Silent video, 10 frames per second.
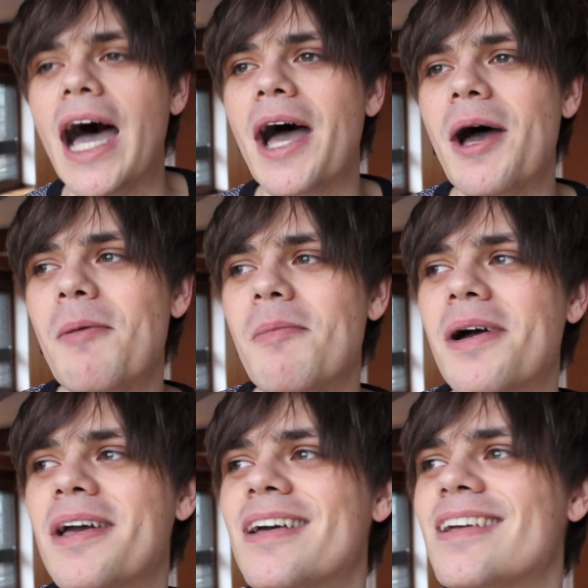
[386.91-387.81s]

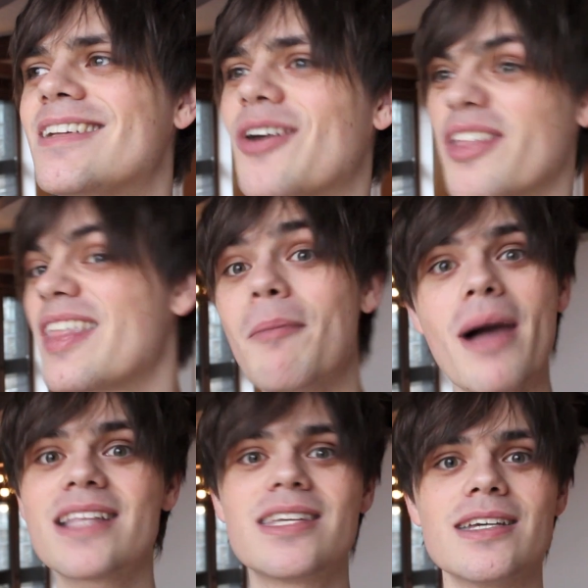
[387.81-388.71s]
not that that
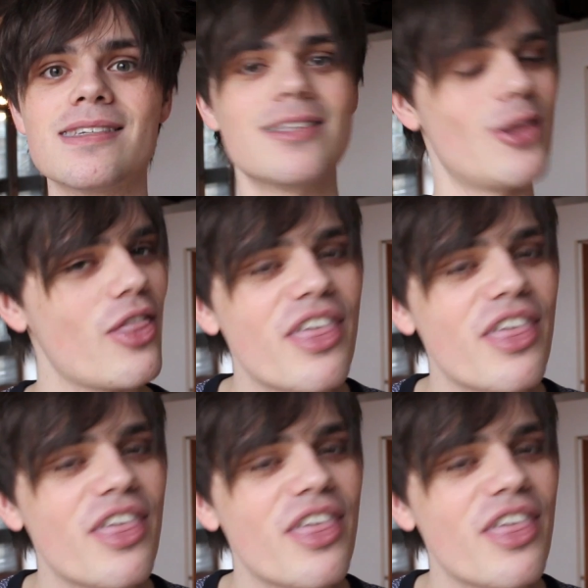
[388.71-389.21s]
matters,